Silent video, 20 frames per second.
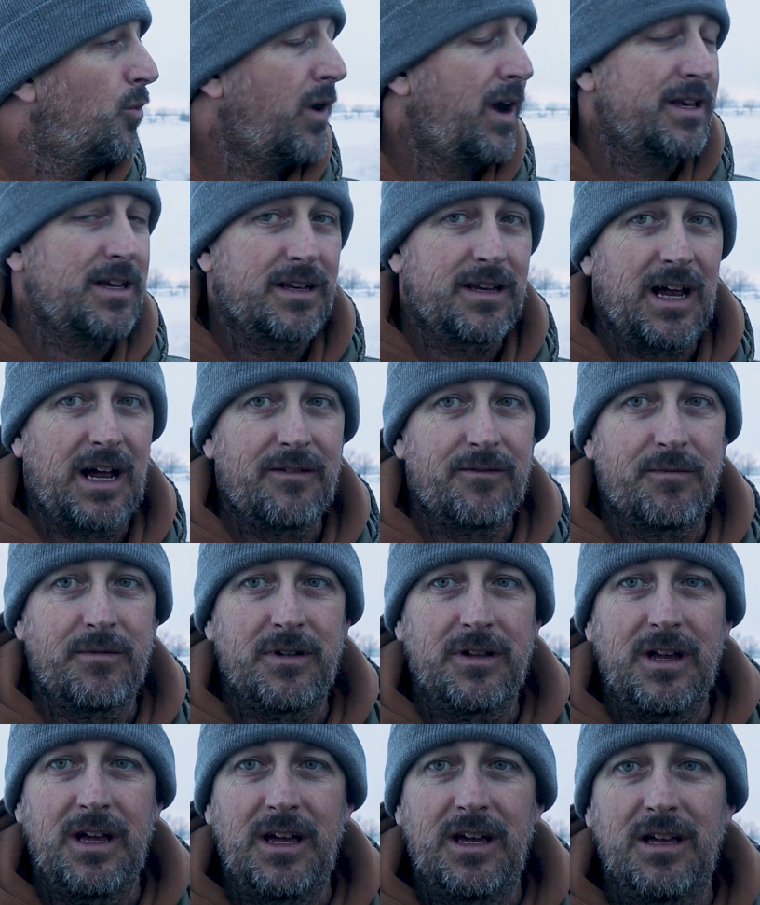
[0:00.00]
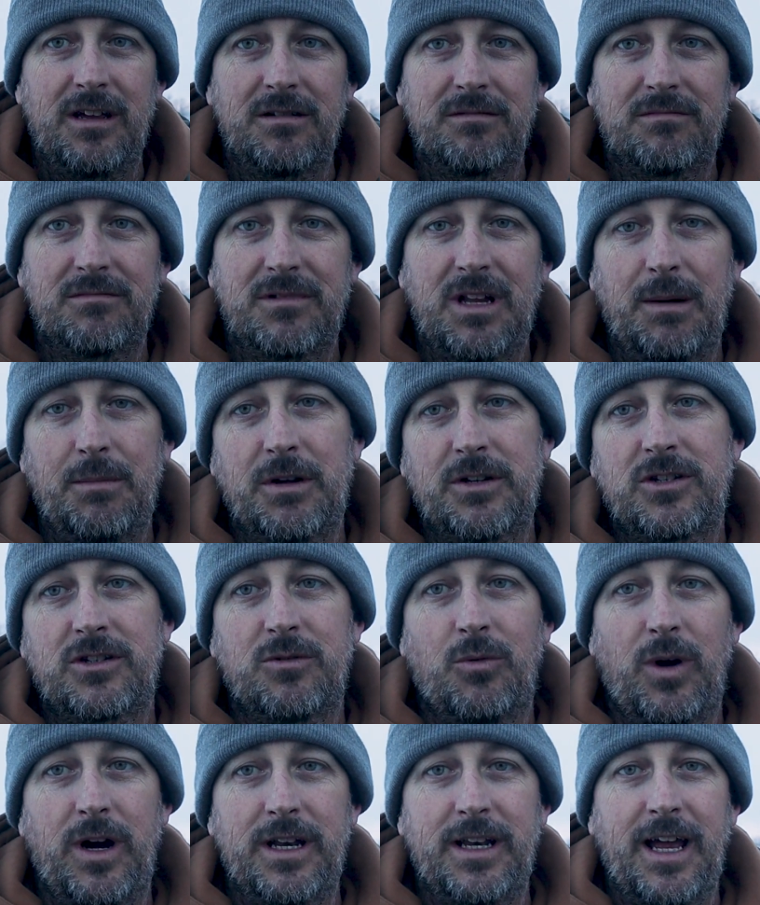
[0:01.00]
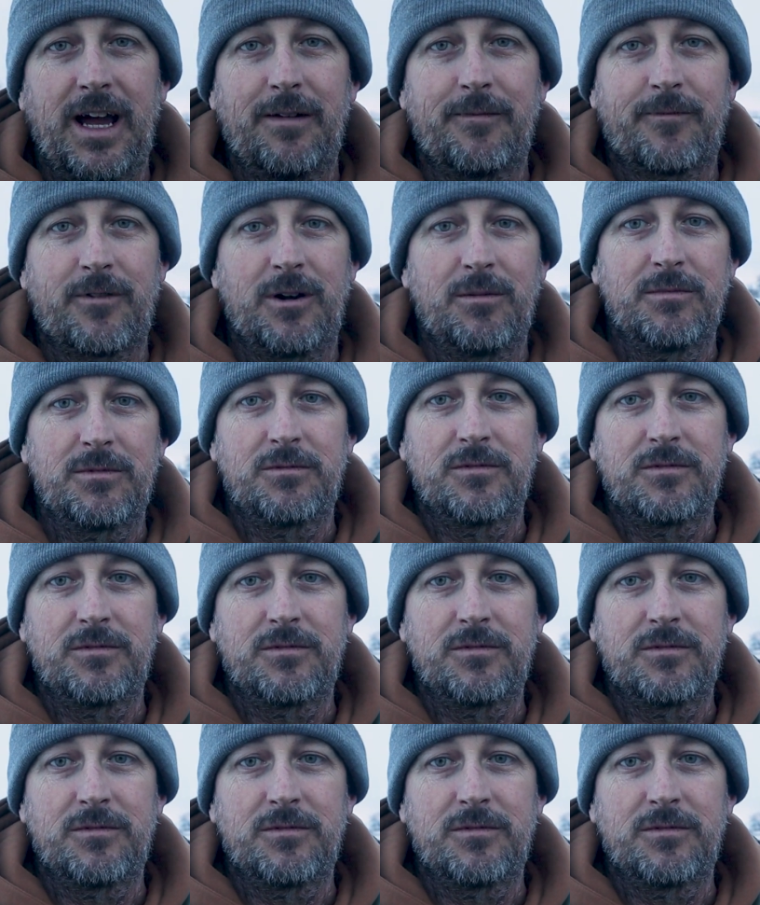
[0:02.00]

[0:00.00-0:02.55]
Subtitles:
winding down from the day. Not much to wind down from.